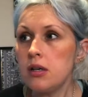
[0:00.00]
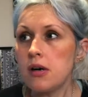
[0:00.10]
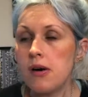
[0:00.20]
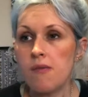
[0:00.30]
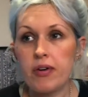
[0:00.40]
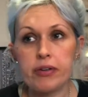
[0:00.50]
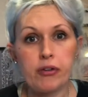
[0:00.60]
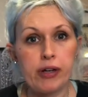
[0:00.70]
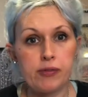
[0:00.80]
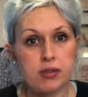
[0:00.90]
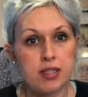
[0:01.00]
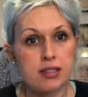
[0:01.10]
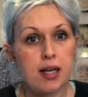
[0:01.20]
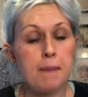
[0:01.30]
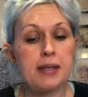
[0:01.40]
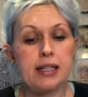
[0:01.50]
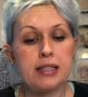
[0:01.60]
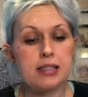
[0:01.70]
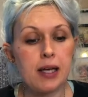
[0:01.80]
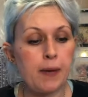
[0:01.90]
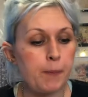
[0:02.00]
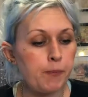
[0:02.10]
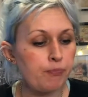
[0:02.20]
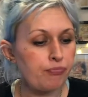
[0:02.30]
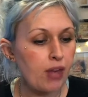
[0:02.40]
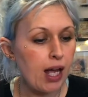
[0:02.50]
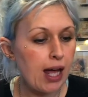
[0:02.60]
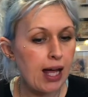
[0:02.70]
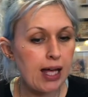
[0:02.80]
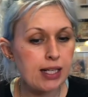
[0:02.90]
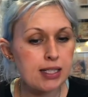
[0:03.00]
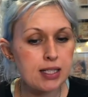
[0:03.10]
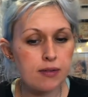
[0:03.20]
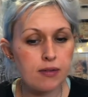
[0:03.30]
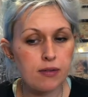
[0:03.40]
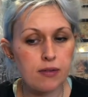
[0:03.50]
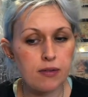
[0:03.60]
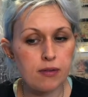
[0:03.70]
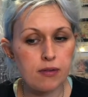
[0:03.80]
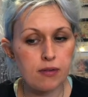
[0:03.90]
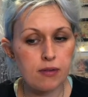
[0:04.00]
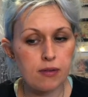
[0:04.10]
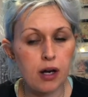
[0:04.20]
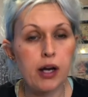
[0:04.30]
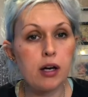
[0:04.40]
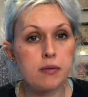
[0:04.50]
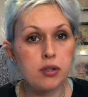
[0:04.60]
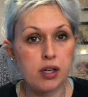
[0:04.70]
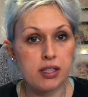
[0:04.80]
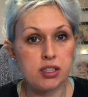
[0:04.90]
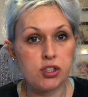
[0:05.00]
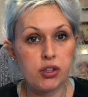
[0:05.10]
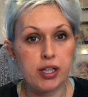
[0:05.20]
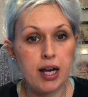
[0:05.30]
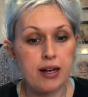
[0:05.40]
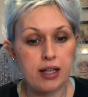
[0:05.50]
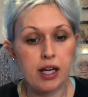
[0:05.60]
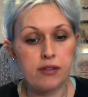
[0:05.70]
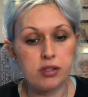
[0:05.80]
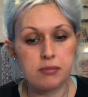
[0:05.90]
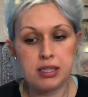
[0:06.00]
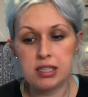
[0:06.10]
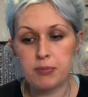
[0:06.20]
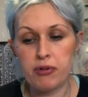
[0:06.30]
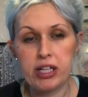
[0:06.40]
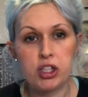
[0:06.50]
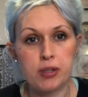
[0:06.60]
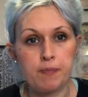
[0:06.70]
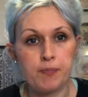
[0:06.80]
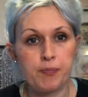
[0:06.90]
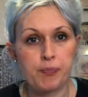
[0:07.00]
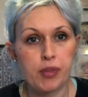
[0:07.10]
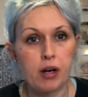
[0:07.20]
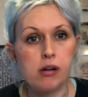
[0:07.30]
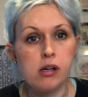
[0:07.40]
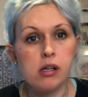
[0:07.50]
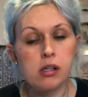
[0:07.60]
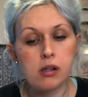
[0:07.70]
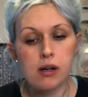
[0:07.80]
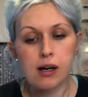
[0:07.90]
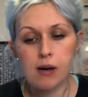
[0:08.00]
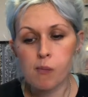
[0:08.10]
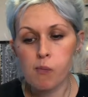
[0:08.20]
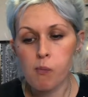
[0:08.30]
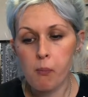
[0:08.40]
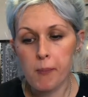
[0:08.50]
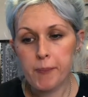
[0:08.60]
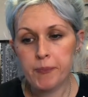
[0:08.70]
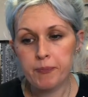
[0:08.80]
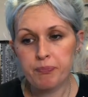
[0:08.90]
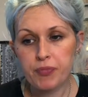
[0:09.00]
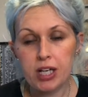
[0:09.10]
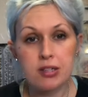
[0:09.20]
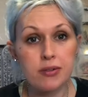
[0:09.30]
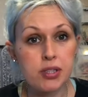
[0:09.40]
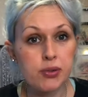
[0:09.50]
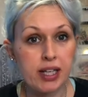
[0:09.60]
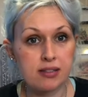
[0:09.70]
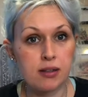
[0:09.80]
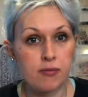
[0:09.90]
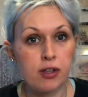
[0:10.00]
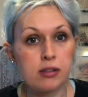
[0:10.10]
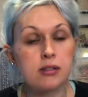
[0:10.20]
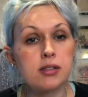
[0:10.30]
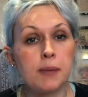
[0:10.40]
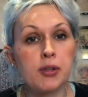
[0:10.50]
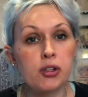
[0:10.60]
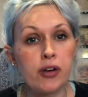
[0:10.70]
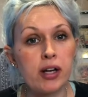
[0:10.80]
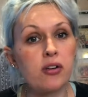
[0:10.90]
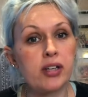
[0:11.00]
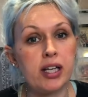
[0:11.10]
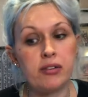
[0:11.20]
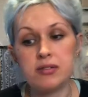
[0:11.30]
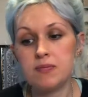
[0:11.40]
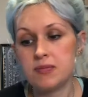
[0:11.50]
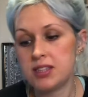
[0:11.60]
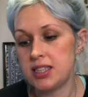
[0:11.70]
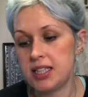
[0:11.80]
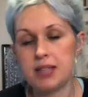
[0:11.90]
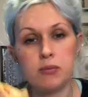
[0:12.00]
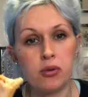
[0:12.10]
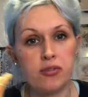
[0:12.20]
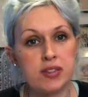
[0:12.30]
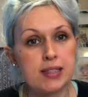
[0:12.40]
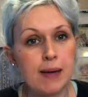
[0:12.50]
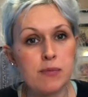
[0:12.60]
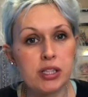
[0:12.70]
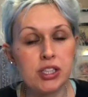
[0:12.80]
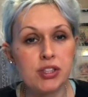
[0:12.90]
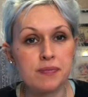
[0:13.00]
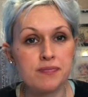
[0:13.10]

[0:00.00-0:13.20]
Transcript: I'm very grateful to these companies, and I hope you guys enjoyed it and it gave you some inspiration. So until next time, folks, I'm going to crack on here and sit and eat more of this sandwich.